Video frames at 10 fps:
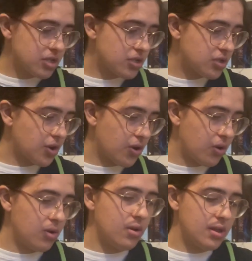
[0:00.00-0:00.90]

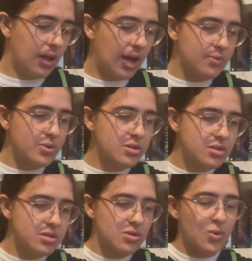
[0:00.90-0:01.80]
So that
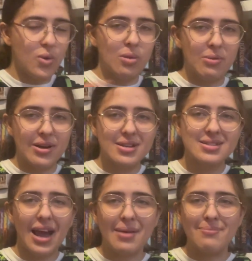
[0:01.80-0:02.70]
was all the books
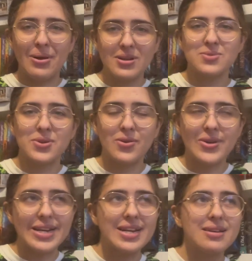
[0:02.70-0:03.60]
I most want to
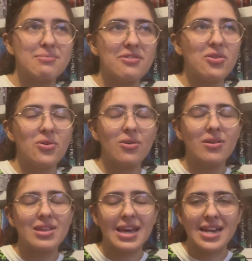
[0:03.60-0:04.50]
read before
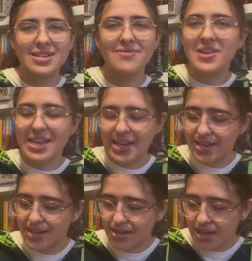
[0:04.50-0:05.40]
the end of the year.